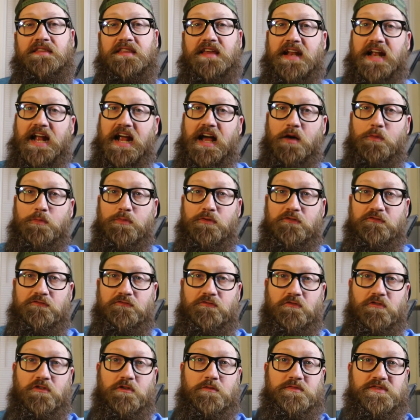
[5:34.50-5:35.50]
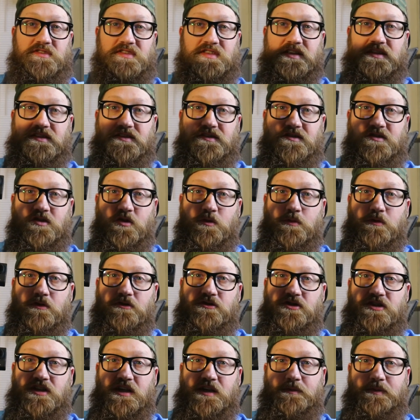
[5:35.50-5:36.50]
that outperforms this
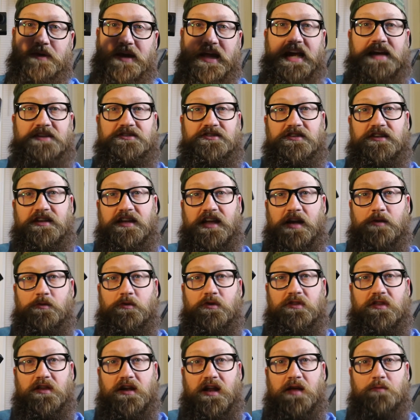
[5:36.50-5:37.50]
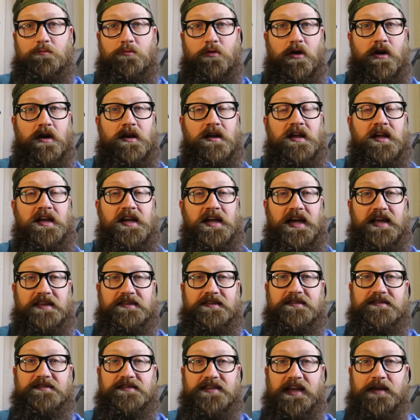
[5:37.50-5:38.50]
super cheap action camera that I bought
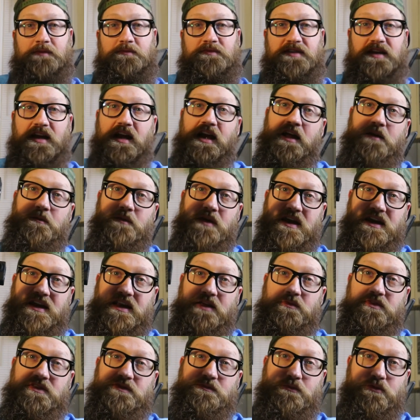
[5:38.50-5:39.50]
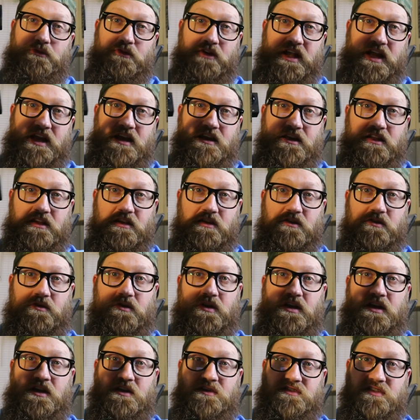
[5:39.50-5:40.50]
at the same time, and it was brand
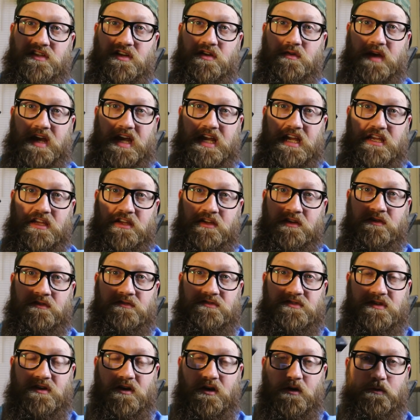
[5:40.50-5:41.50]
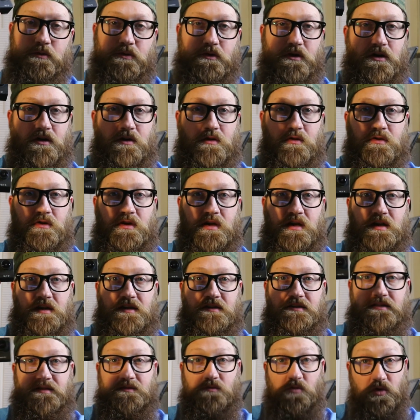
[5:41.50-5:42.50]
new. So a used GoPro
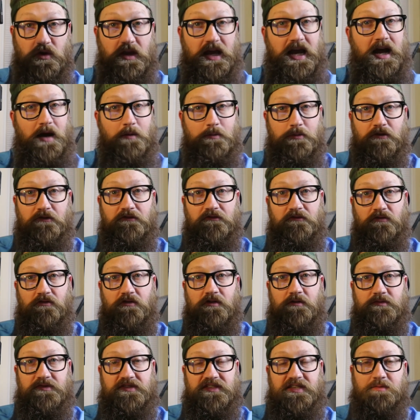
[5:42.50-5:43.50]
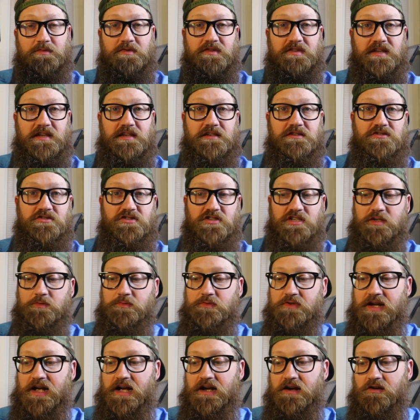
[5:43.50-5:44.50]
will outperform some of these
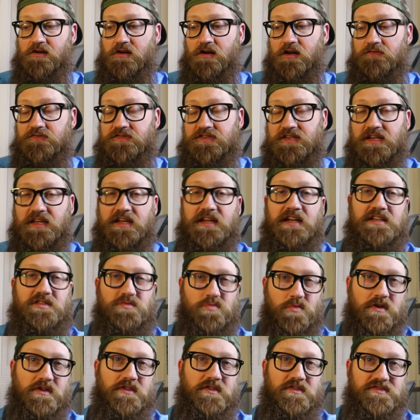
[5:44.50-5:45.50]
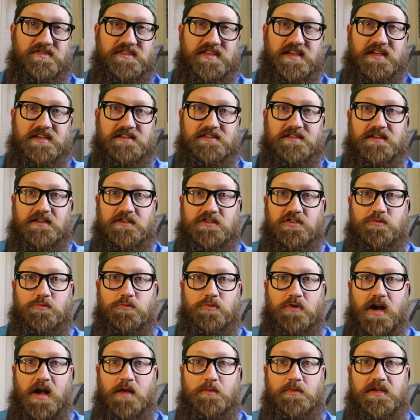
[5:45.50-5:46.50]
cheap knockoffs. It's one of those things that you
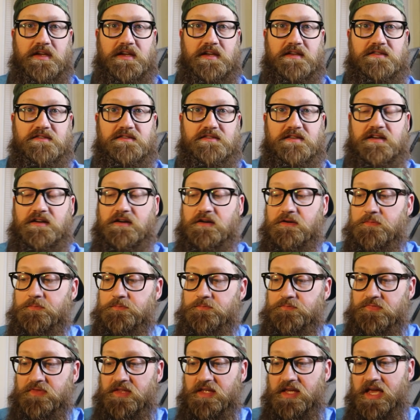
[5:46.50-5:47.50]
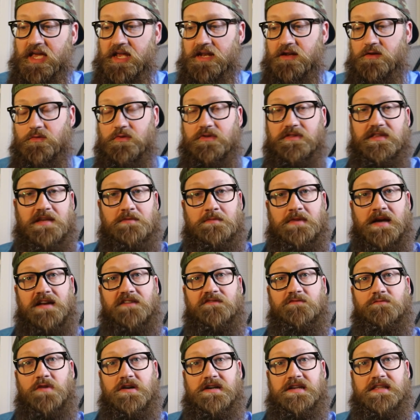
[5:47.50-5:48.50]
should probably consider. And with the amount
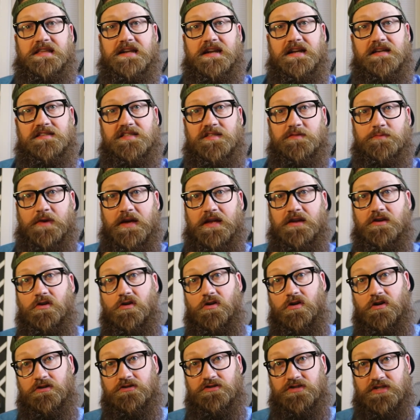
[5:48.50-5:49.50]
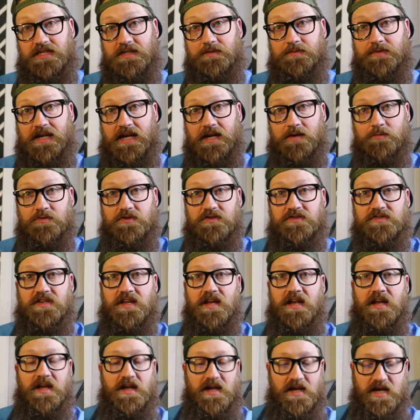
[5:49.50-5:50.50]
of money that I spent on cheap cameras,
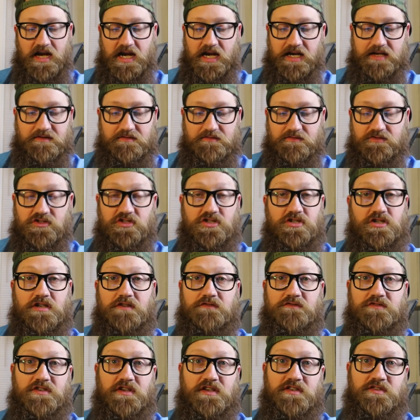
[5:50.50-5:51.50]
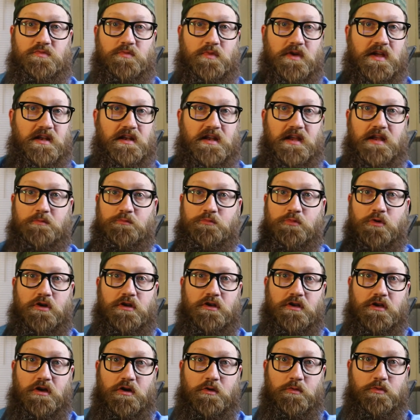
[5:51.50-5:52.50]
I should have just went and
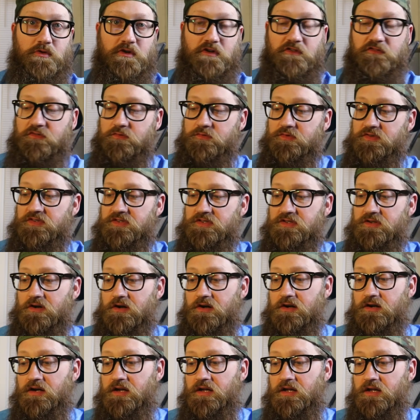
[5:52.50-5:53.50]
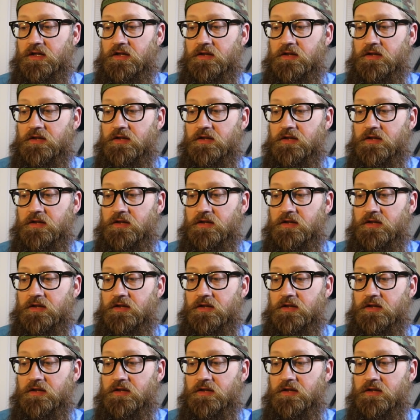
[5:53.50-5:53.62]
bought a GoPro from the start.